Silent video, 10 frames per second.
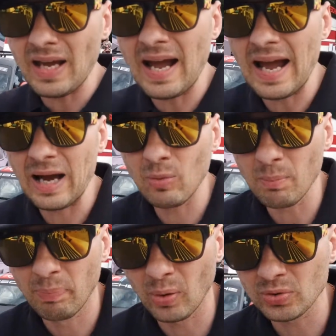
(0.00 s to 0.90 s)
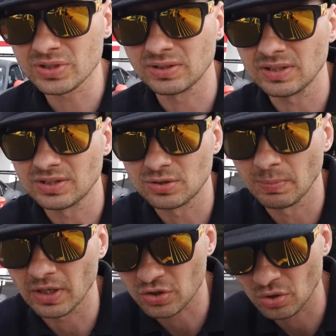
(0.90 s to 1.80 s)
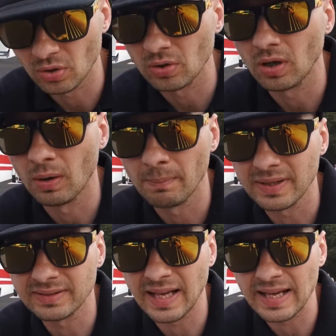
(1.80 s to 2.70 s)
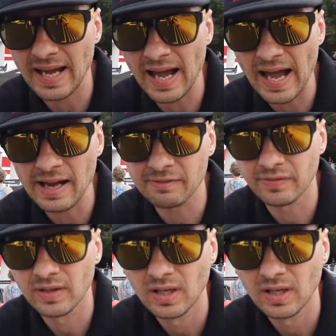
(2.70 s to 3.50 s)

how important it is to make sure they have